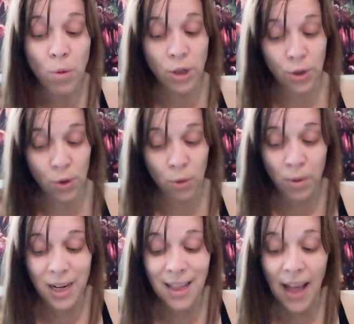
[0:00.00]
which soon
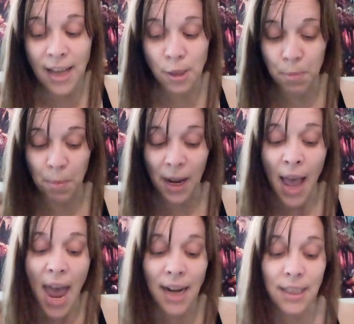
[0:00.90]
were to clasp me
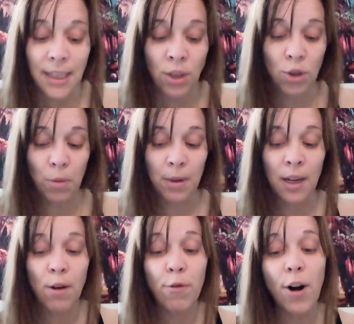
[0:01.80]
and cling to
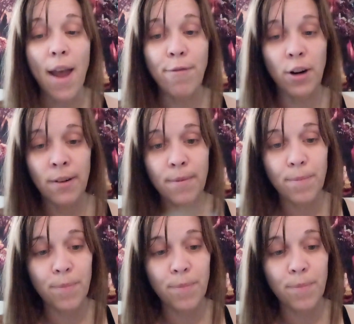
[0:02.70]
me forever.